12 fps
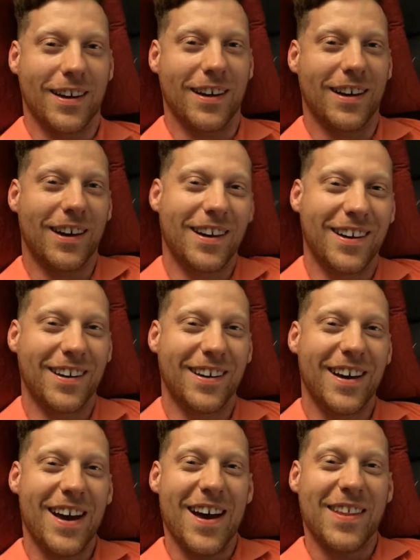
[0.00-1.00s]
the
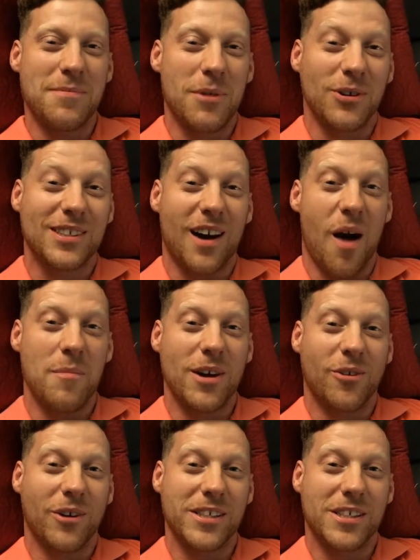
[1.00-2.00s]
most
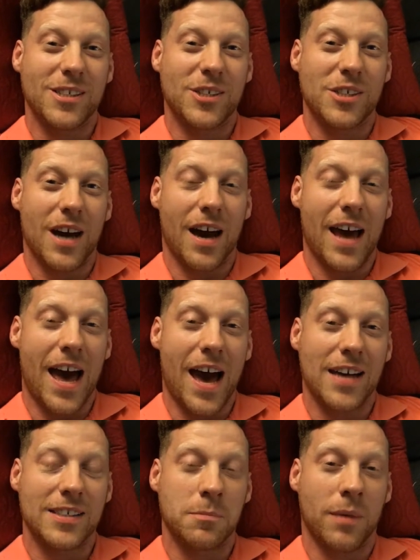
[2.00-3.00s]
common question she got
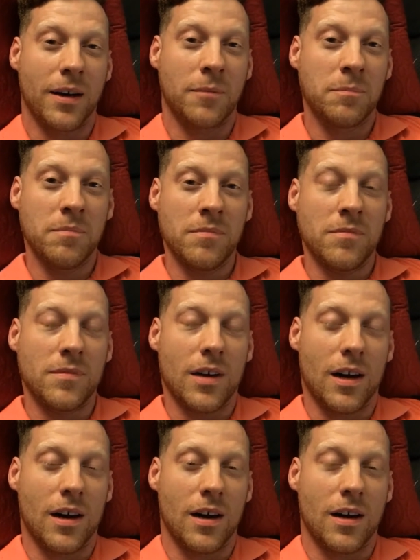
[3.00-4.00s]
asked by
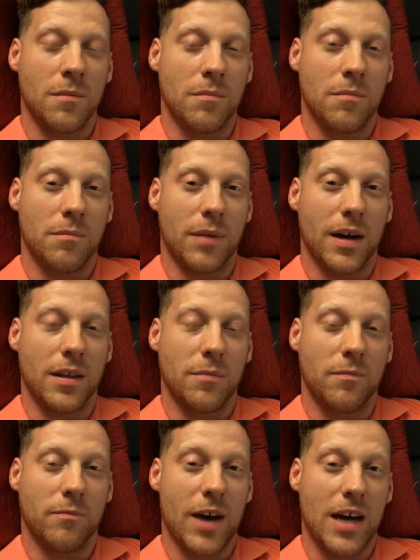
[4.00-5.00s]
the
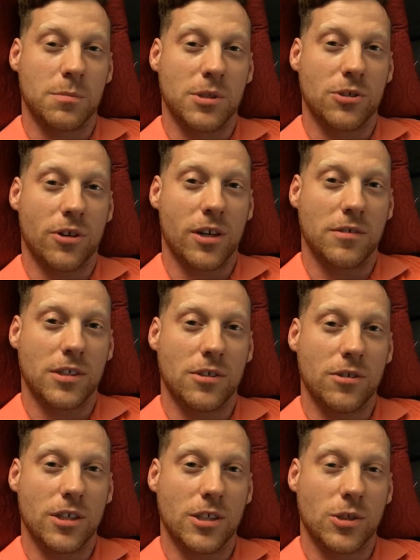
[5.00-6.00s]
vast majority of
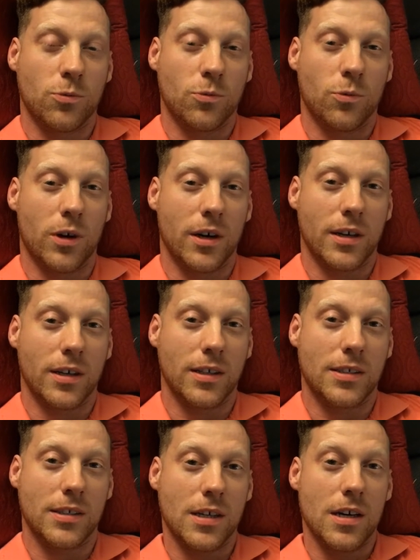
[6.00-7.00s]
students
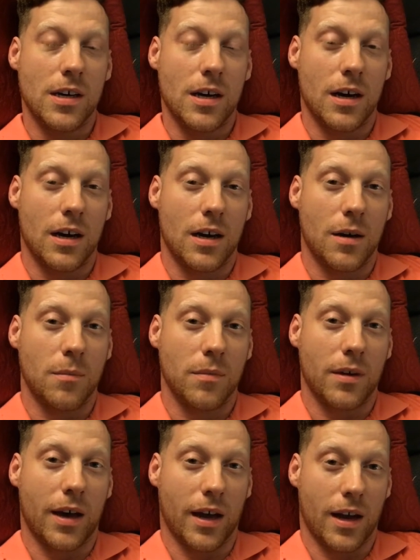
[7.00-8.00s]
was, am
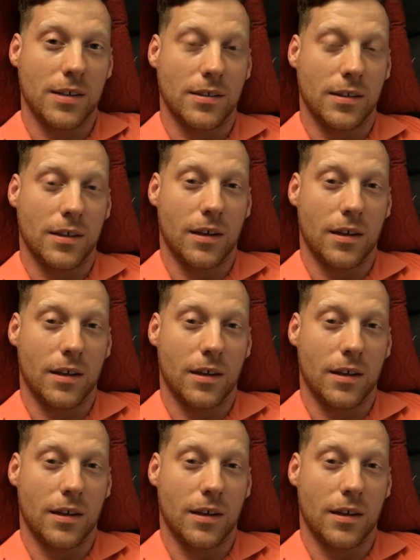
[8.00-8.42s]
I